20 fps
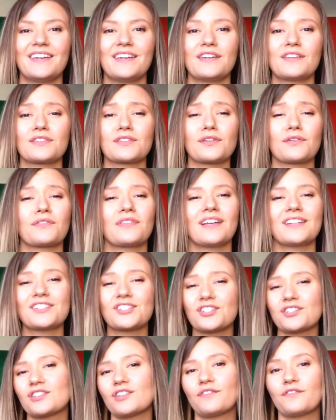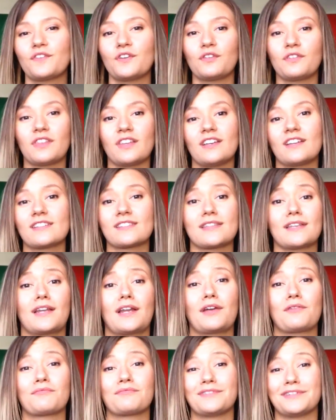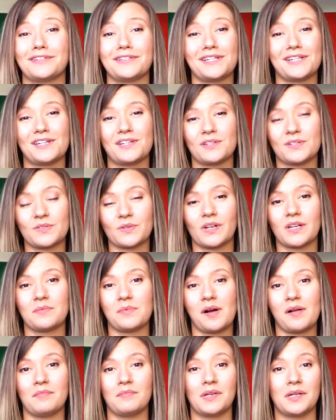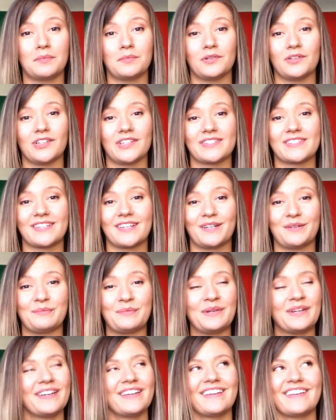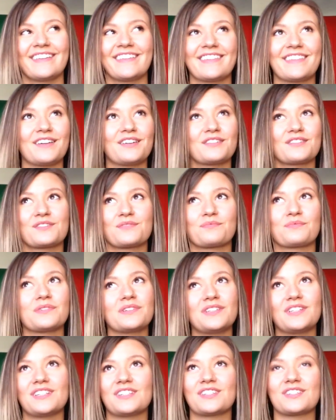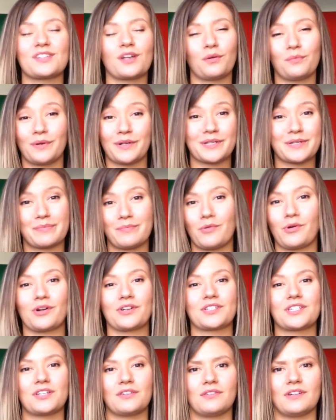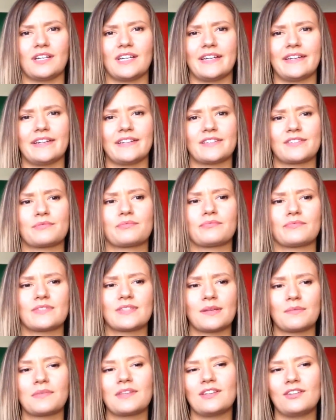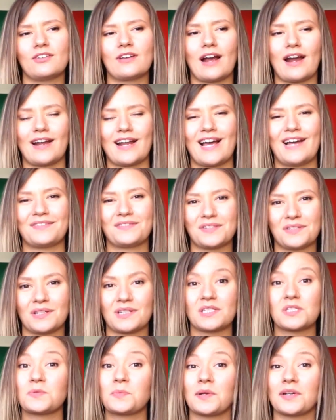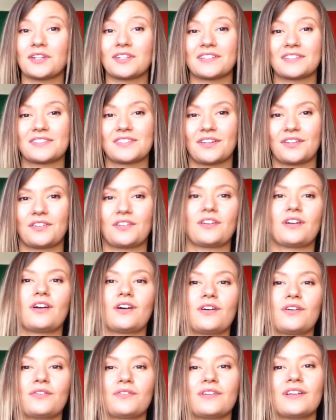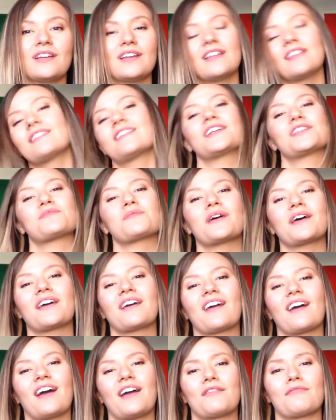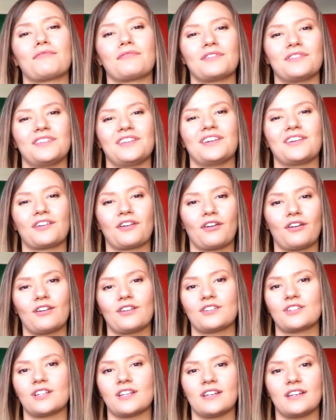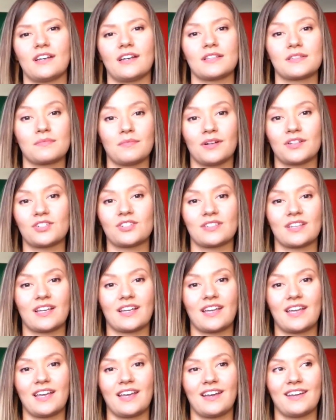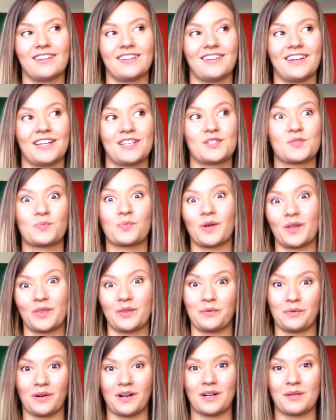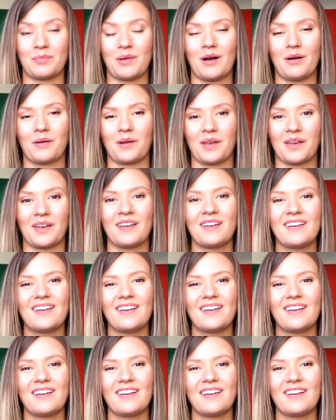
So that's just a few things that I really enjoy about minimalism. There's really so much more to it, and it's something you kind of have to experience on your own. That's why I really encourage it as much as I can, and I spread the word about it.